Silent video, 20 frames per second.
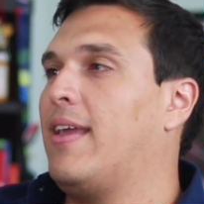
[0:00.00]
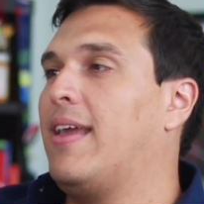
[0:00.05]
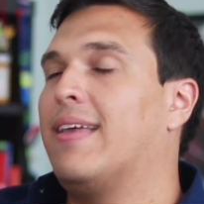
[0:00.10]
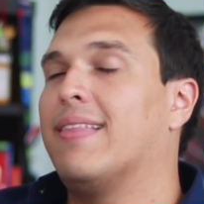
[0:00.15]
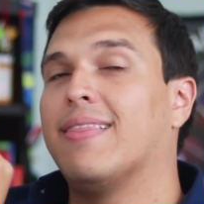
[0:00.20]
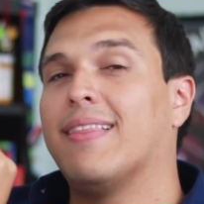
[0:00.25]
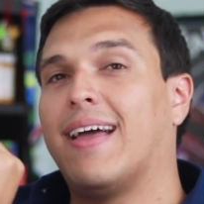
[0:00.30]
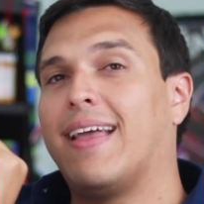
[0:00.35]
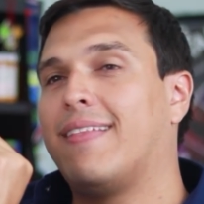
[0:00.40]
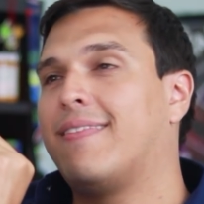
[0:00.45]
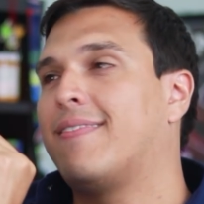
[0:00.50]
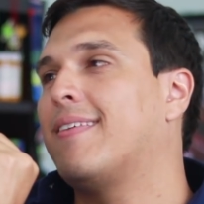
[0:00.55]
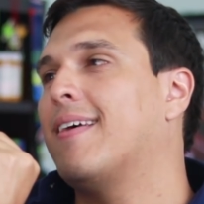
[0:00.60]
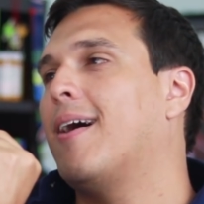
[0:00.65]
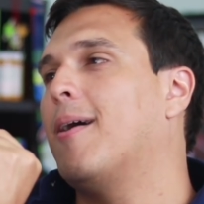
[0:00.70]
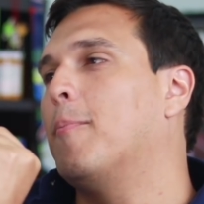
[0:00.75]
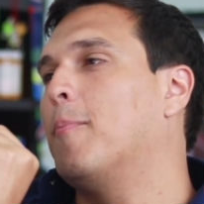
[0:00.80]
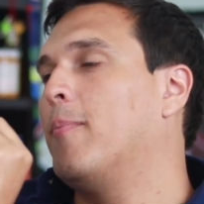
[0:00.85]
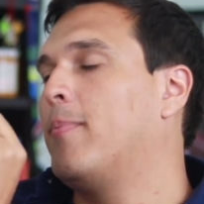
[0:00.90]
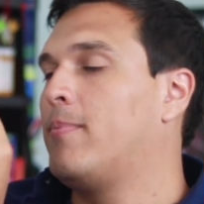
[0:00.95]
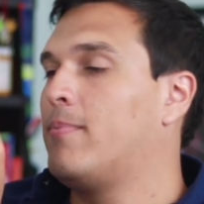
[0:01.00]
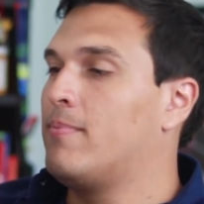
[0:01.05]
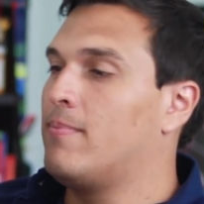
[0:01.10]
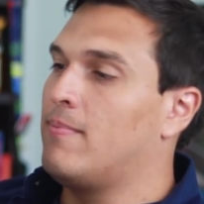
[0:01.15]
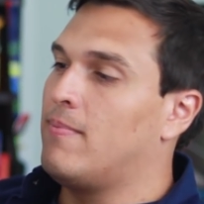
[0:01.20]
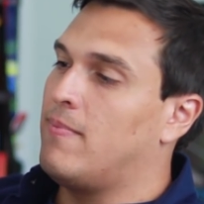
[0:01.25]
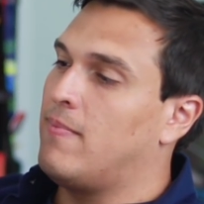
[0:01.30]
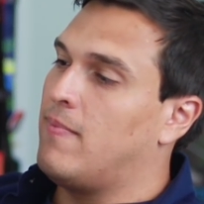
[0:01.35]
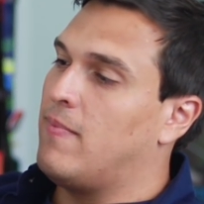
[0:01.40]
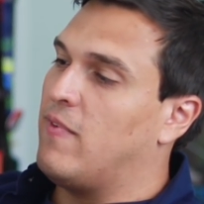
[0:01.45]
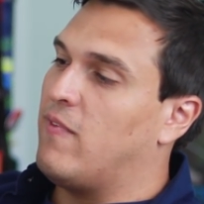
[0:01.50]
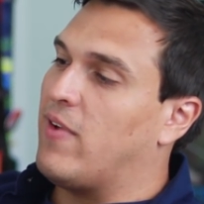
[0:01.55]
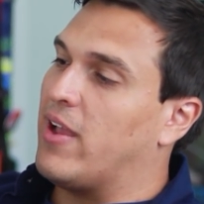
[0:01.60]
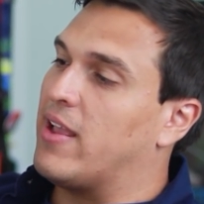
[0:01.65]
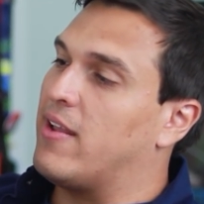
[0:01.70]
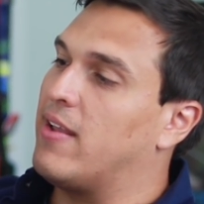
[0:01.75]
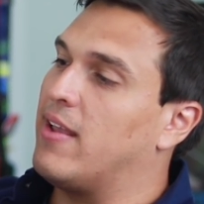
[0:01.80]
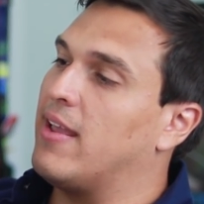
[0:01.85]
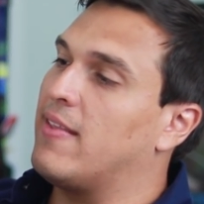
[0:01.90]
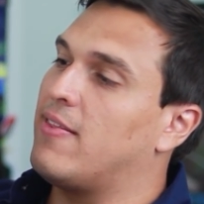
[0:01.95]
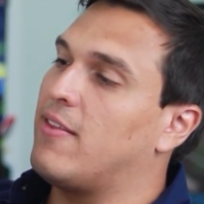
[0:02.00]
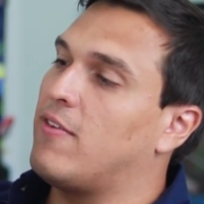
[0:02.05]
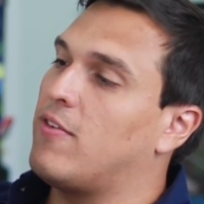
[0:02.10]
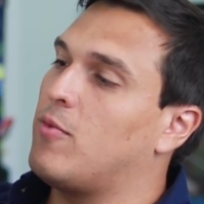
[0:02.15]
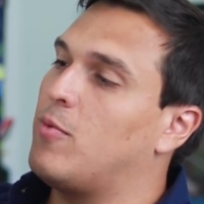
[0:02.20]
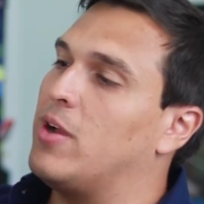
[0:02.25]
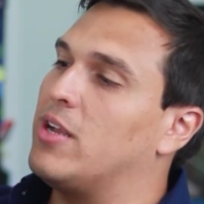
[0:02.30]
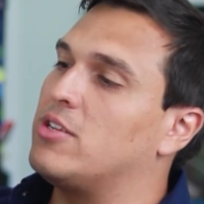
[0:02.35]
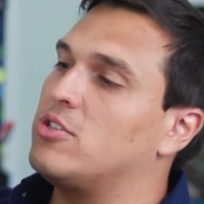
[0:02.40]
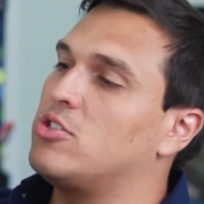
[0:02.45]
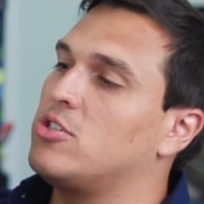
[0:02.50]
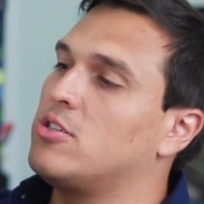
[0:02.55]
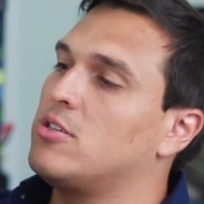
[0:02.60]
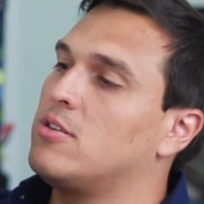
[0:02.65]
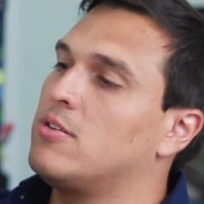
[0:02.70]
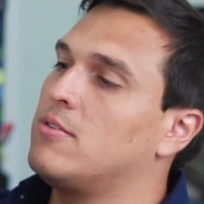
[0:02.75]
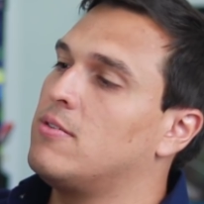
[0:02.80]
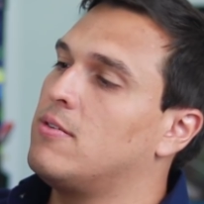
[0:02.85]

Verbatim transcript: it lights up. If I can get the switch.